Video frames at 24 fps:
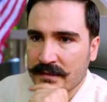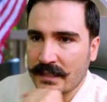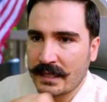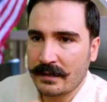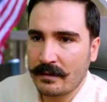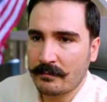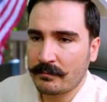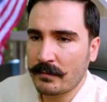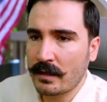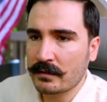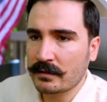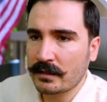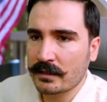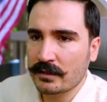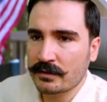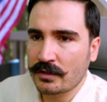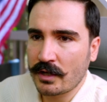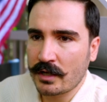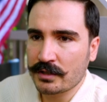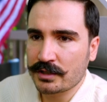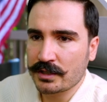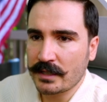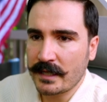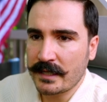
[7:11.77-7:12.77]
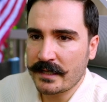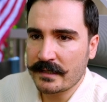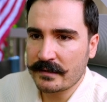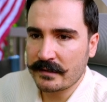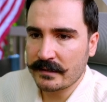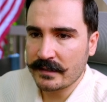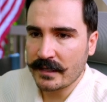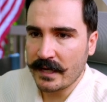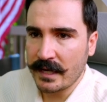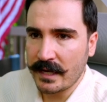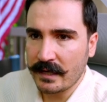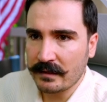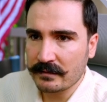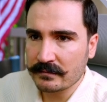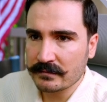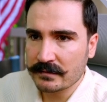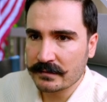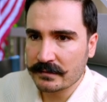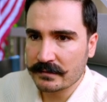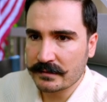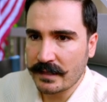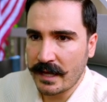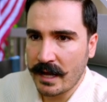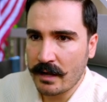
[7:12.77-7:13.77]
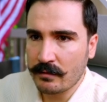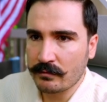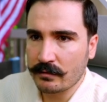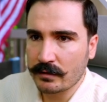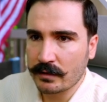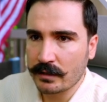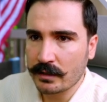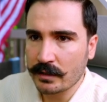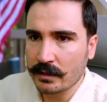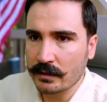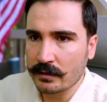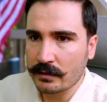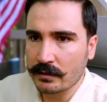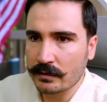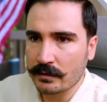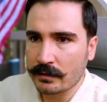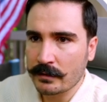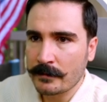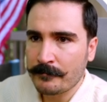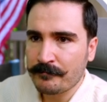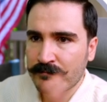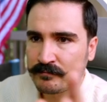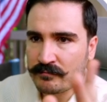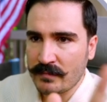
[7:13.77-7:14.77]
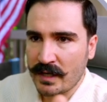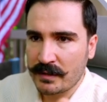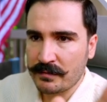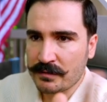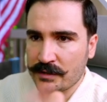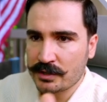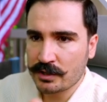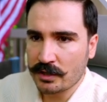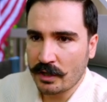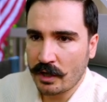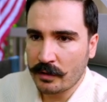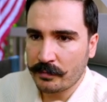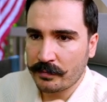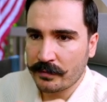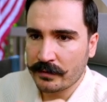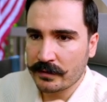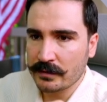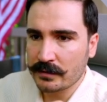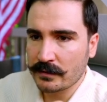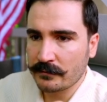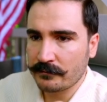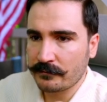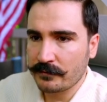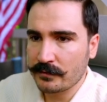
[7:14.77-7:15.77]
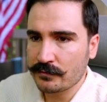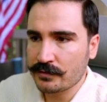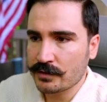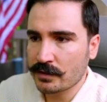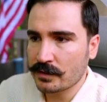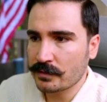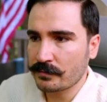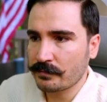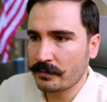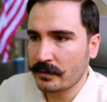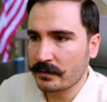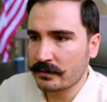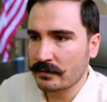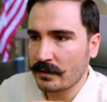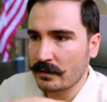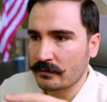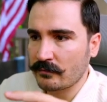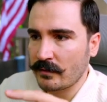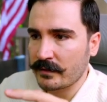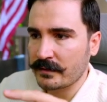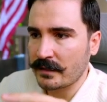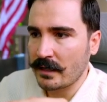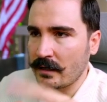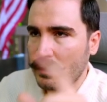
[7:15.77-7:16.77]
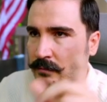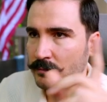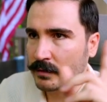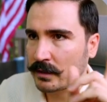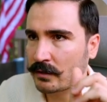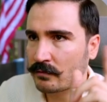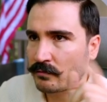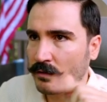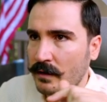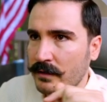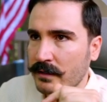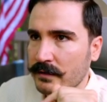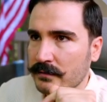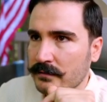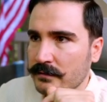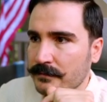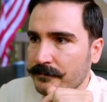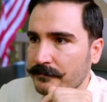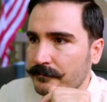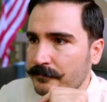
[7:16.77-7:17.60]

And I'm not gonna touch anything else down here, maybe sharpen in the future, but not right now. I'm gonna run it.